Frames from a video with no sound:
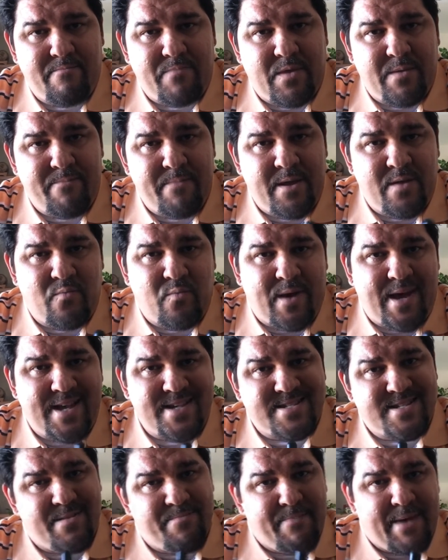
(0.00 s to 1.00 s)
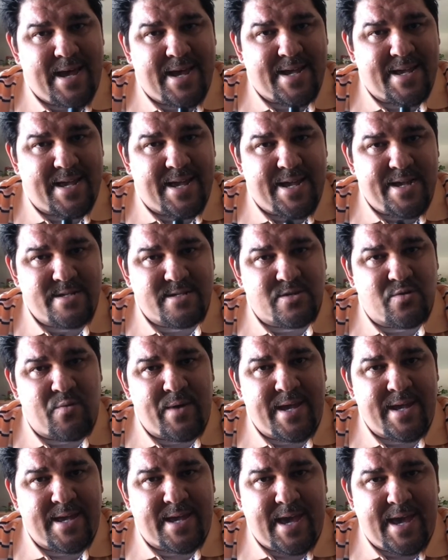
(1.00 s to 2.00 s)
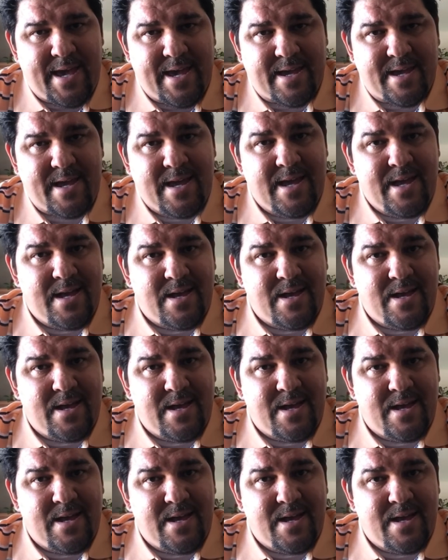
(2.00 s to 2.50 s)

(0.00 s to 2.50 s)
the Midwest and back east, Queen Cake,